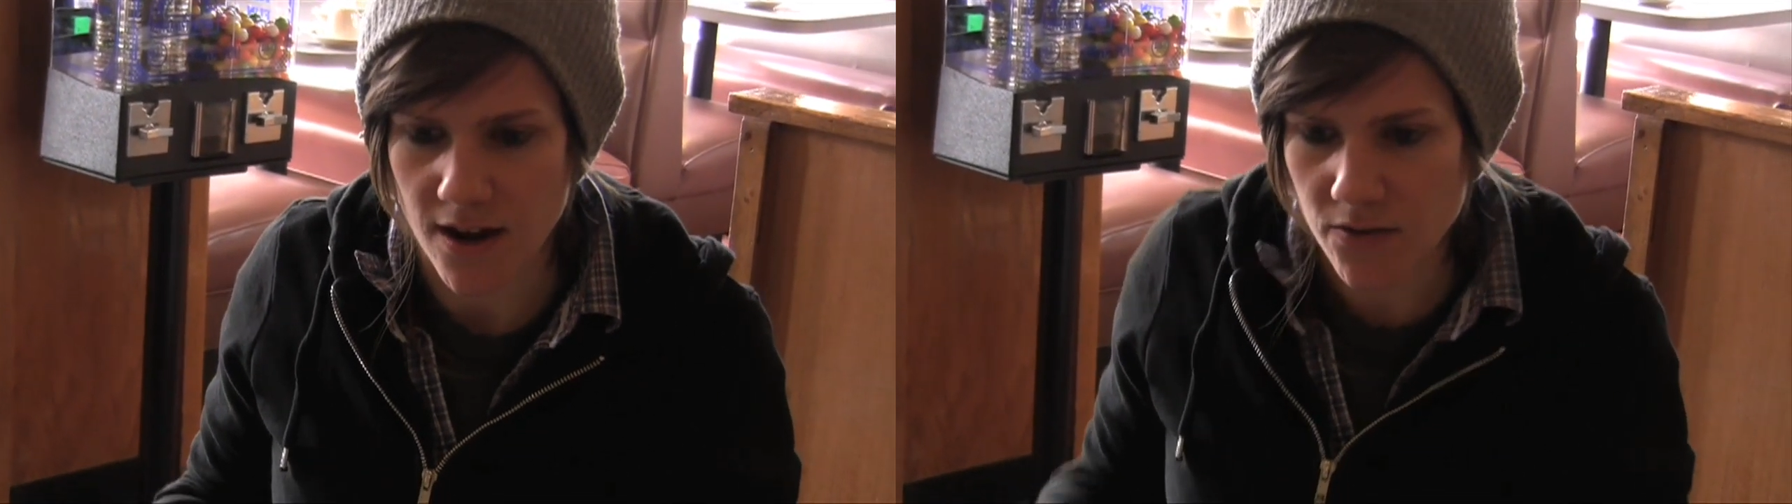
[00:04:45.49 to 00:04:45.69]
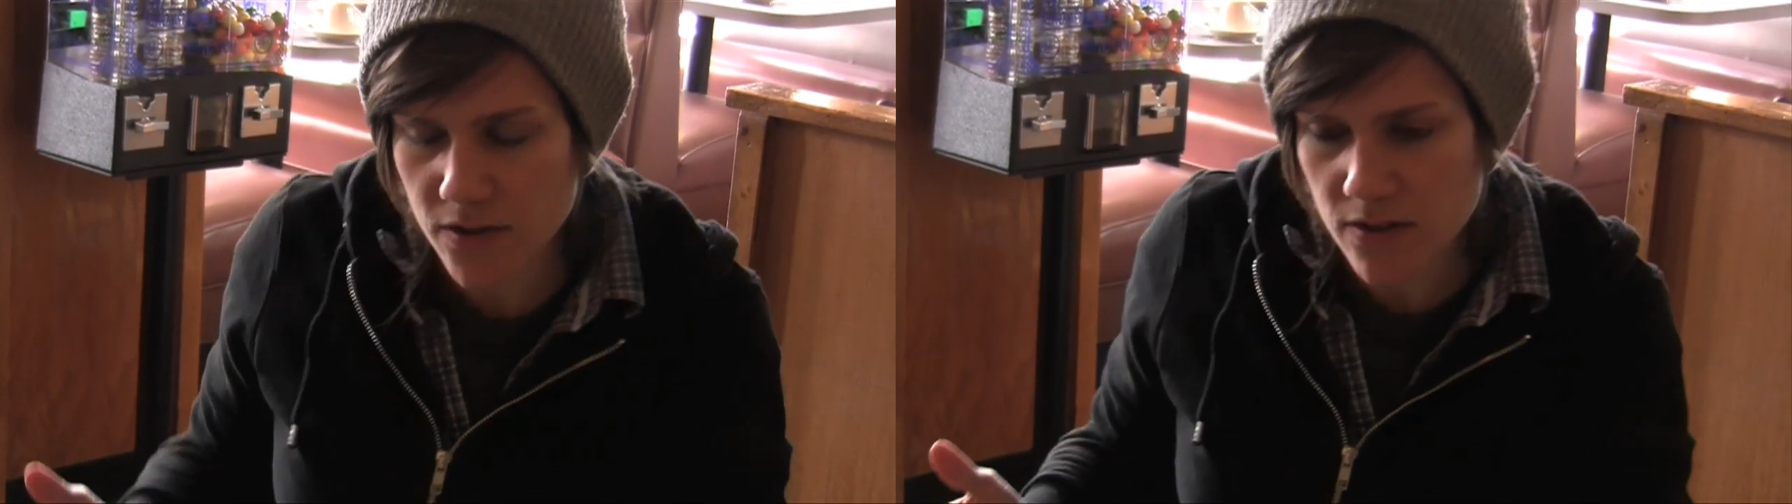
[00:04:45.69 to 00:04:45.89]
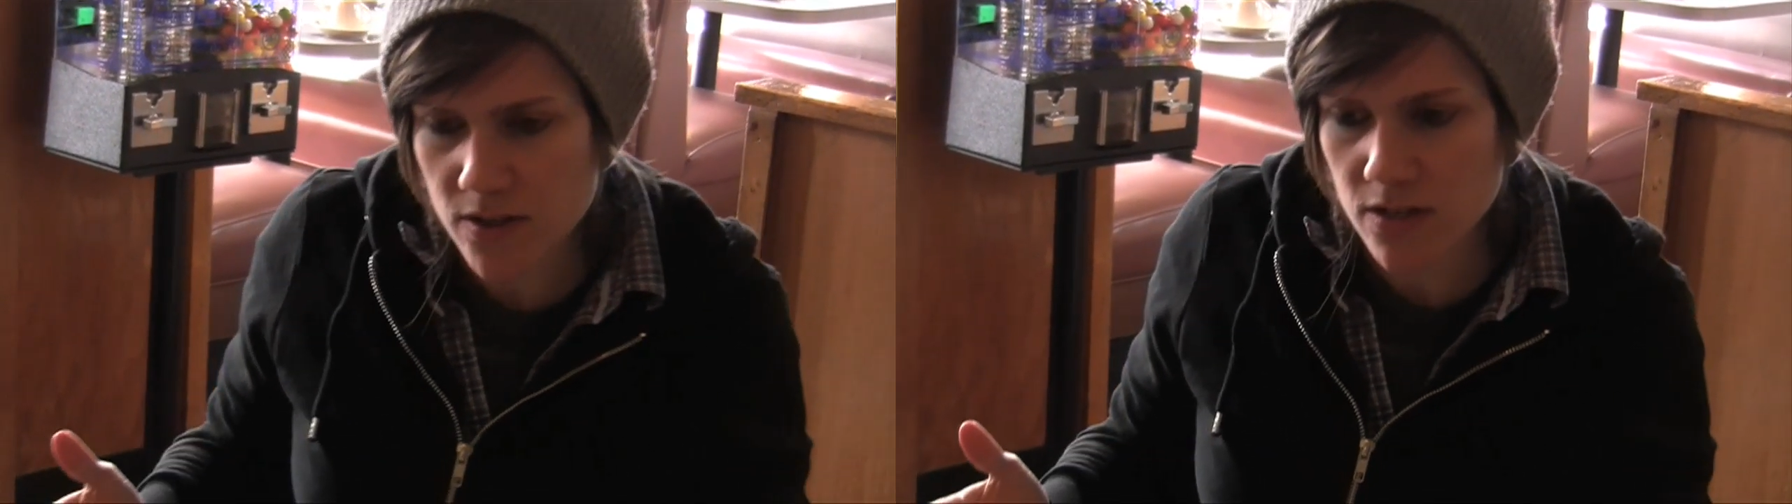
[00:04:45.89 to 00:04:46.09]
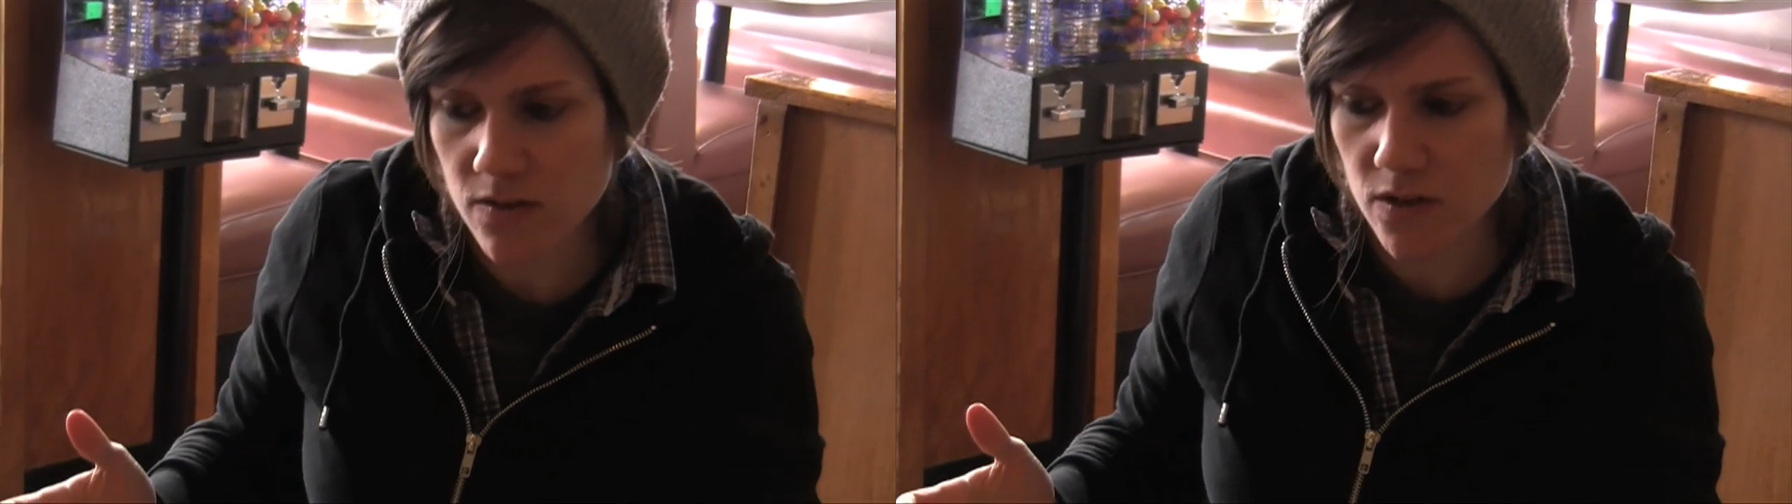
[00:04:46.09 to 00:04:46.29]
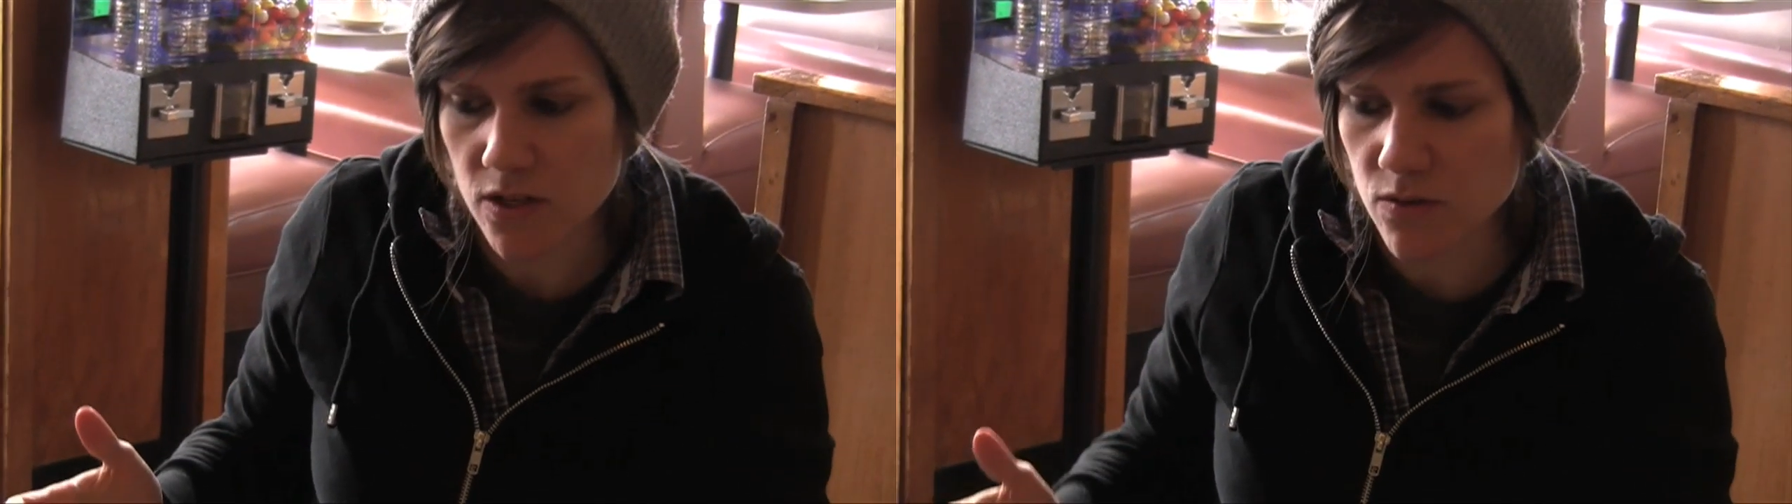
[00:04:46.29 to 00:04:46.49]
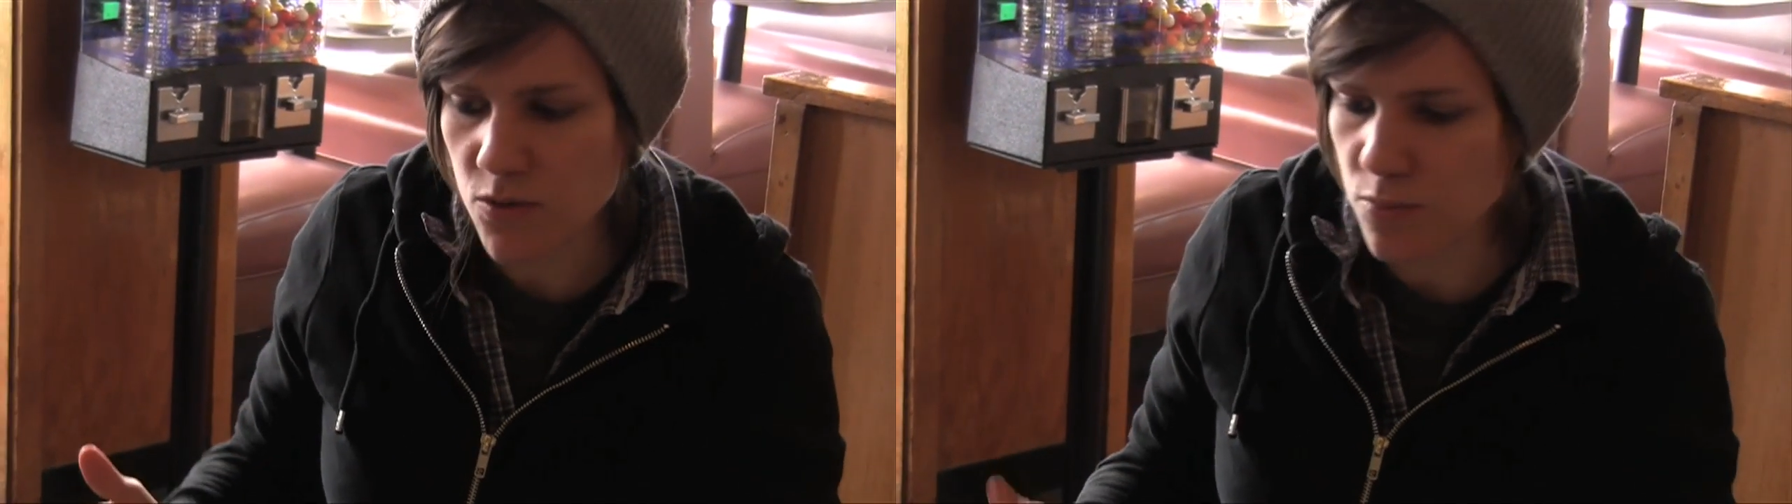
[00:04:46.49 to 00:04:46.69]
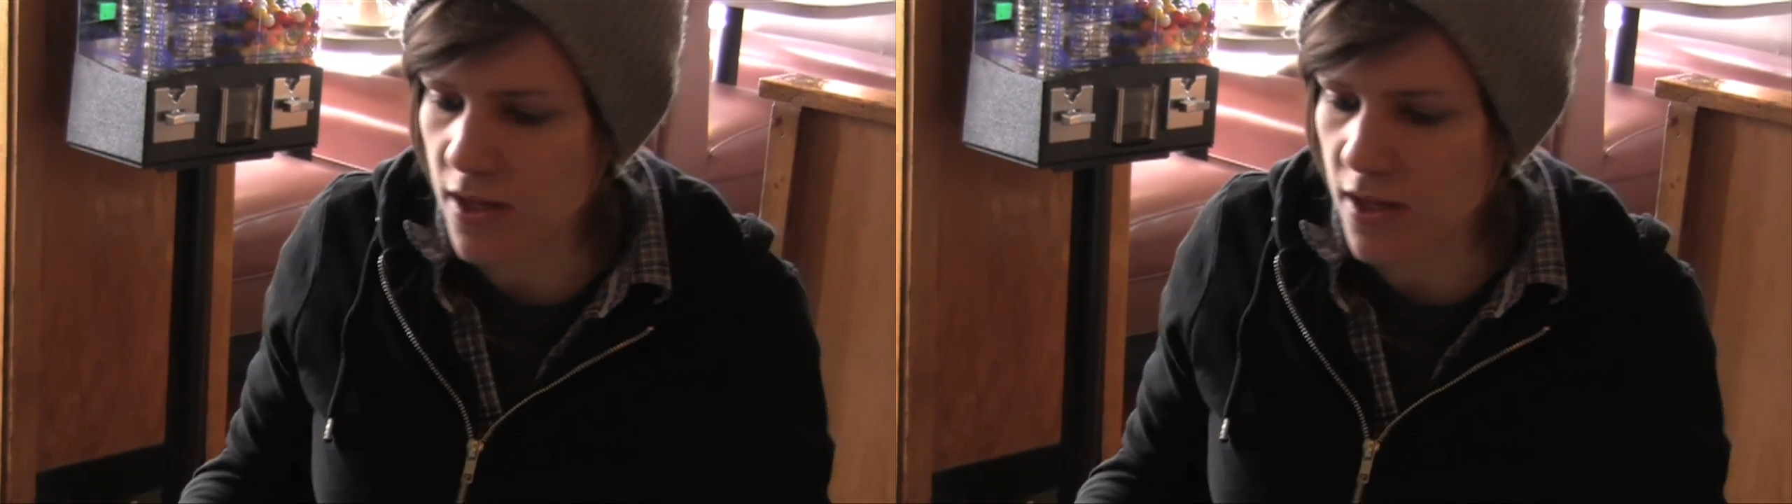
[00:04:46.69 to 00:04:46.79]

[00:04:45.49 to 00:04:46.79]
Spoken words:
don't think there's a huge